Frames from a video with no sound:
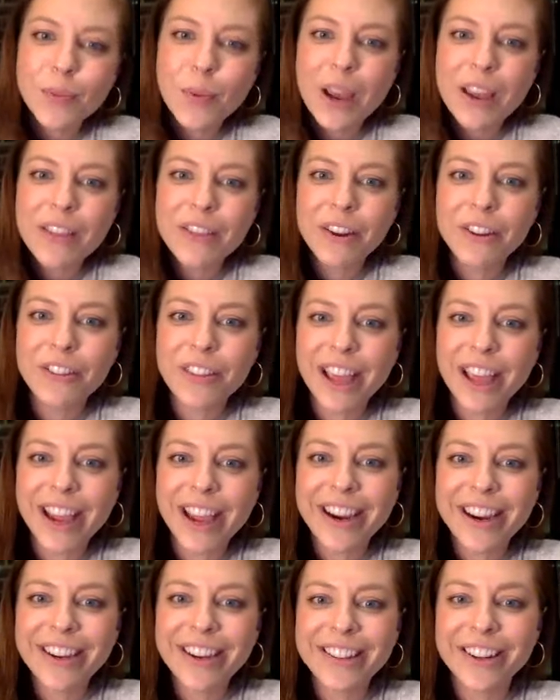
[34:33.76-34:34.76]
why they're
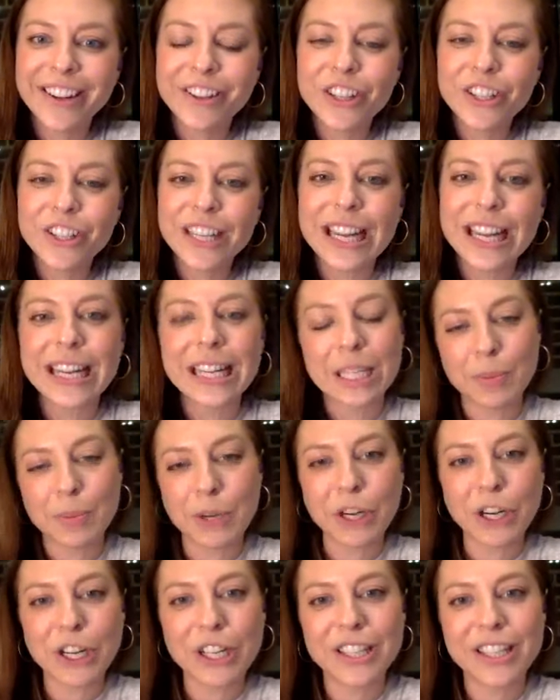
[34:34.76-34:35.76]
there. They're just
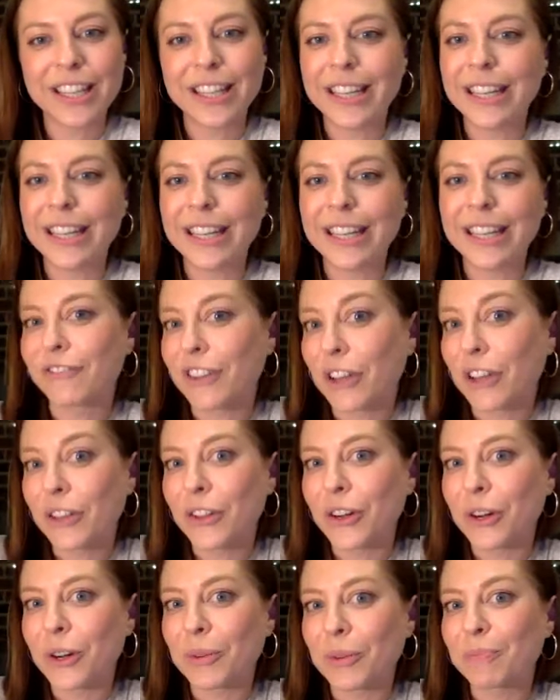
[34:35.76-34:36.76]
inexperienced. They need to fill
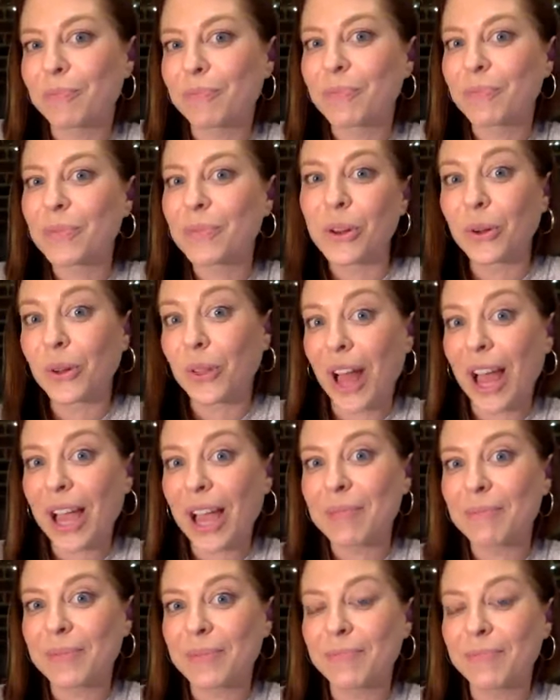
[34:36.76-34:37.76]
their, you know,
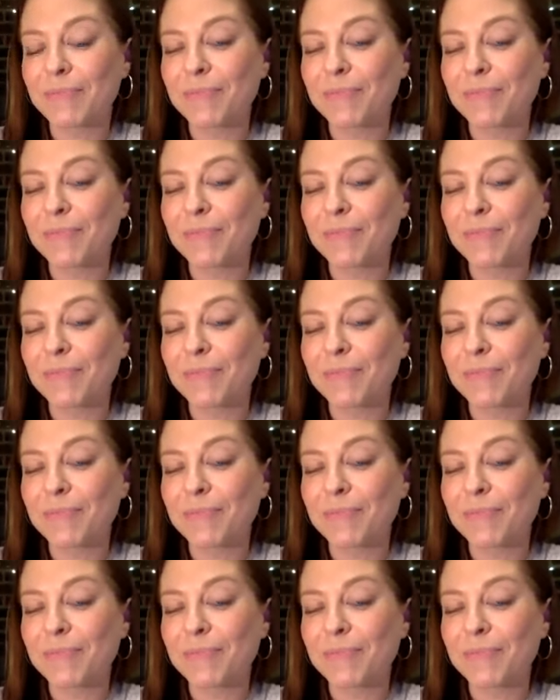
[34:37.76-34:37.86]
client,